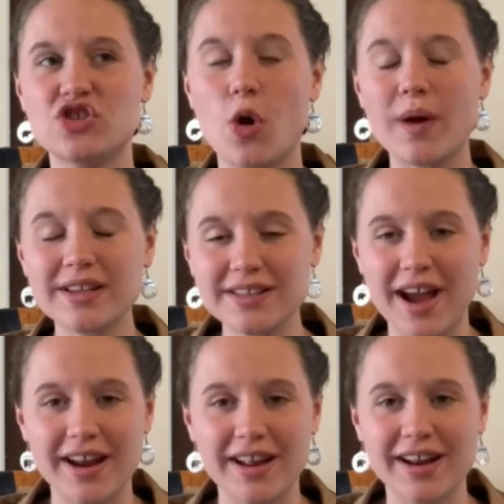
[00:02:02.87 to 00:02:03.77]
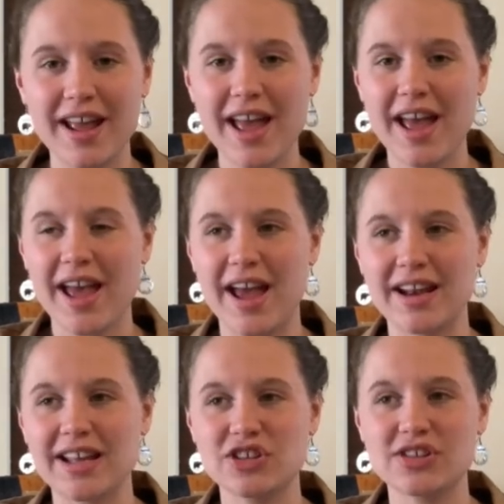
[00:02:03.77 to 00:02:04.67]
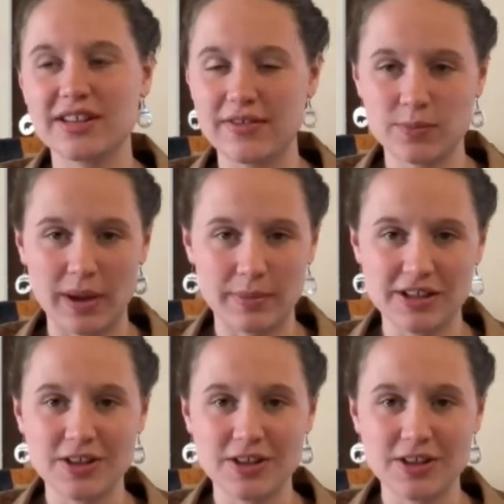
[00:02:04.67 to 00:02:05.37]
so excited, and he just loves babies.